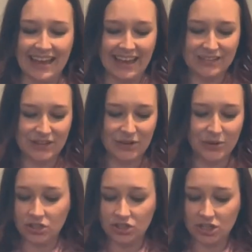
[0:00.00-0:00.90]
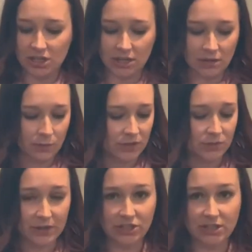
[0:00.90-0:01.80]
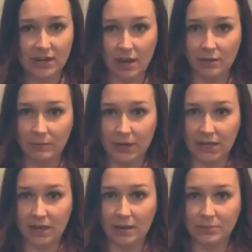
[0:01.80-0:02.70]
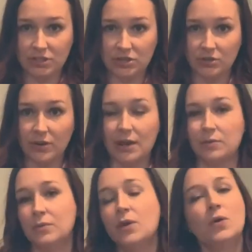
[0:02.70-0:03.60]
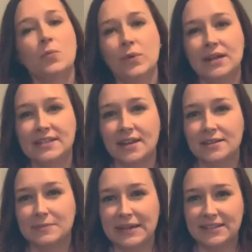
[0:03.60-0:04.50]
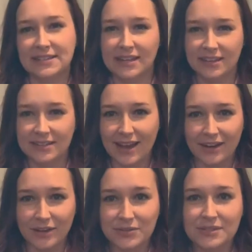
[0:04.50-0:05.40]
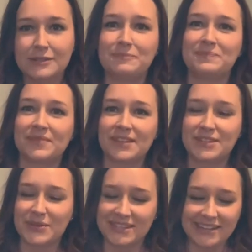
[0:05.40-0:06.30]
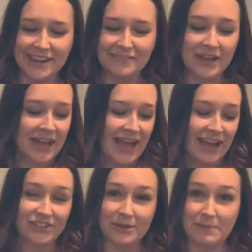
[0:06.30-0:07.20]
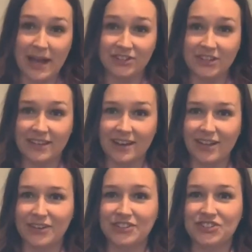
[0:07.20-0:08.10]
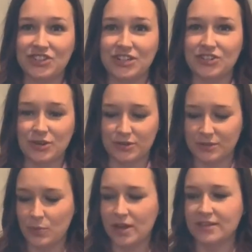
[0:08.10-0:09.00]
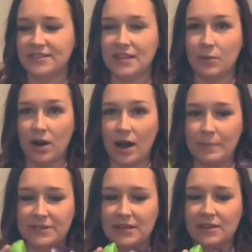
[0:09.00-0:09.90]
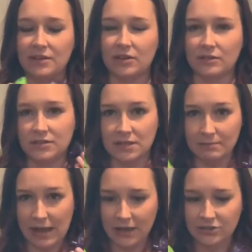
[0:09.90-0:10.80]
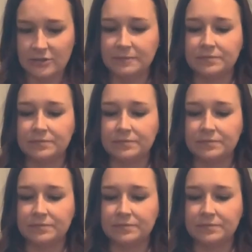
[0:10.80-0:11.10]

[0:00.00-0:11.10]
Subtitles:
And so she was reaching down, picking up two, and we decided to make silly dinos. So instead of actually matching the colors, she chose ones that were opposite or didn't match.